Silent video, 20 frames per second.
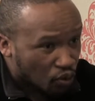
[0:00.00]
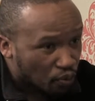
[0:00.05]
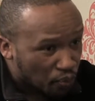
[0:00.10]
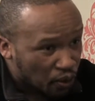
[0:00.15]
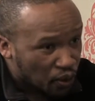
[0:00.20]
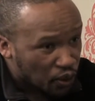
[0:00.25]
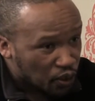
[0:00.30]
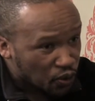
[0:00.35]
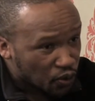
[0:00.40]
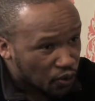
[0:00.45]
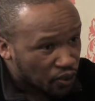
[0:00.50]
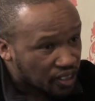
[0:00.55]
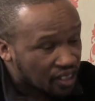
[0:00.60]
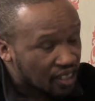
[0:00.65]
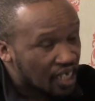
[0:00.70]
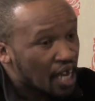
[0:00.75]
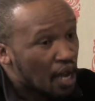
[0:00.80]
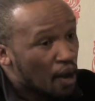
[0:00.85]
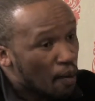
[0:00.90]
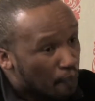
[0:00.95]
who
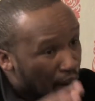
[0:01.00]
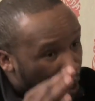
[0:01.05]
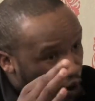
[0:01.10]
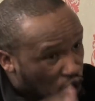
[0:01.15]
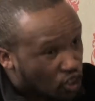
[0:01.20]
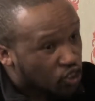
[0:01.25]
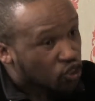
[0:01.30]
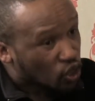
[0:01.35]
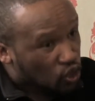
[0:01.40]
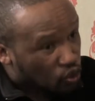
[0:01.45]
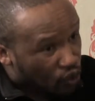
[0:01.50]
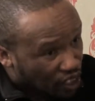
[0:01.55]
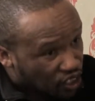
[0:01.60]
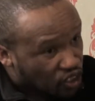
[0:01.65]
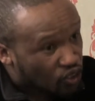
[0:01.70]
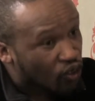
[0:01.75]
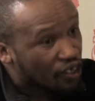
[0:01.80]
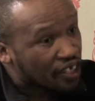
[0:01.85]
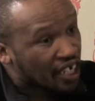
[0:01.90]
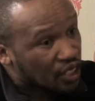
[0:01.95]
produce, but also to
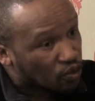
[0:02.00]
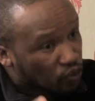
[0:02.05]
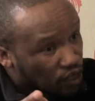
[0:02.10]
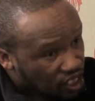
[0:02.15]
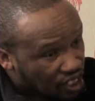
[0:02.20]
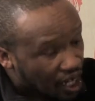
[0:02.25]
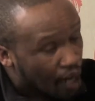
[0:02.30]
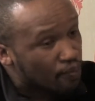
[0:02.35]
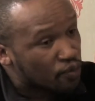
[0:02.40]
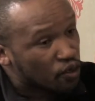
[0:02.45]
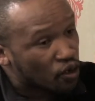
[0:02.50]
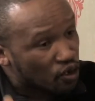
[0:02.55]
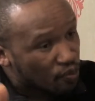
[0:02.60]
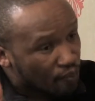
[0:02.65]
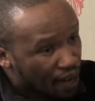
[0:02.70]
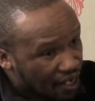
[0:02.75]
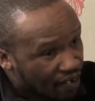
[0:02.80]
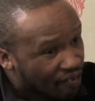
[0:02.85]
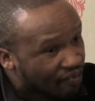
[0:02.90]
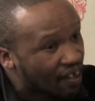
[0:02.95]
ensure that we champion
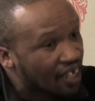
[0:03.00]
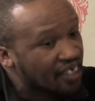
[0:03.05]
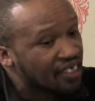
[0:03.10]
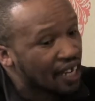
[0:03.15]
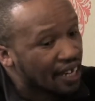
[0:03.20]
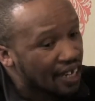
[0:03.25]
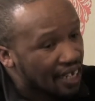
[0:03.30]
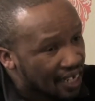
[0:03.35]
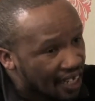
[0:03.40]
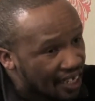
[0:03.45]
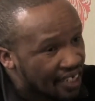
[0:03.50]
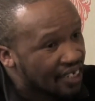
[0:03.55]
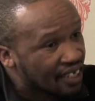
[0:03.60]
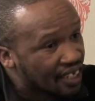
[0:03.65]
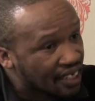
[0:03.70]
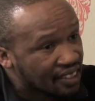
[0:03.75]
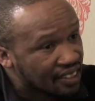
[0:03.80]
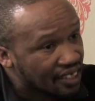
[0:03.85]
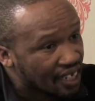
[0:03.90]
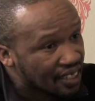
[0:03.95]
manufacturing and
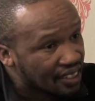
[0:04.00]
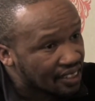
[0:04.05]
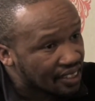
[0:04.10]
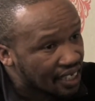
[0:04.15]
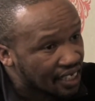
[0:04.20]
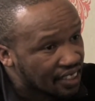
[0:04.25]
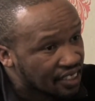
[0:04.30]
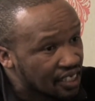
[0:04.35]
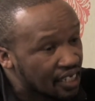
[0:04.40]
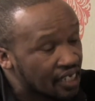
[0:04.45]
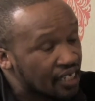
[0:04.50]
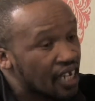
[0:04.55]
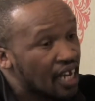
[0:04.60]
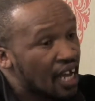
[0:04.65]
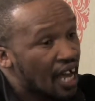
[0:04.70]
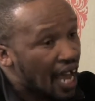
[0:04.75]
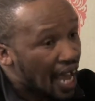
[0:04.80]
industrialization,